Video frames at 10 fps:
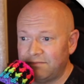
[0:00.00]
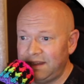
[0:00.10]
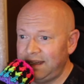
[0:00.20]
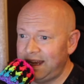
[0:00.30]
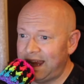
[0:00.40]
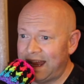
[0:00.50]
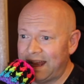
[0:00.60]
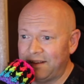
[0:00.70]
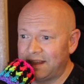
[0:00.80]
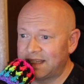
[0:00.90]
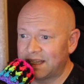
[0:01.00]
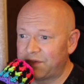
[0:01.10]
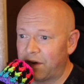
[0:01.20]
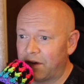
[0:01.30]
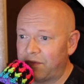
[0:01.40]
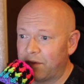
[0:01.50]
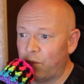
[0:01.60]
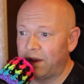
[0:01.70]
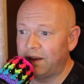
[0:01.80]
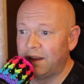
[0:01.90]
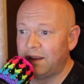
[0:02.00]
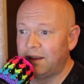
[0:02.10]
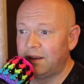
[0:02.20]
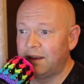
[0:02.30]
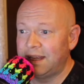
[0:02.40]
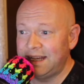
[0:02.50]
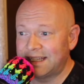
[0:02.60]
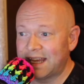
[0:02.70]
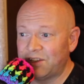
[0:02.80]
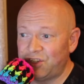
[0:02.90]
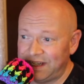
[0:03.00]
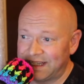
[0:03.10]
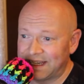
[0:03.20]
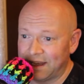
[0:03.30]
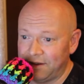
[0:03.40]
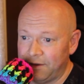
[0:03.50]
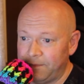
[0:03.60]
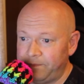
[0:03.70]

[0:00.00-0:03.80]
Yeah, this is far from what he said, she said.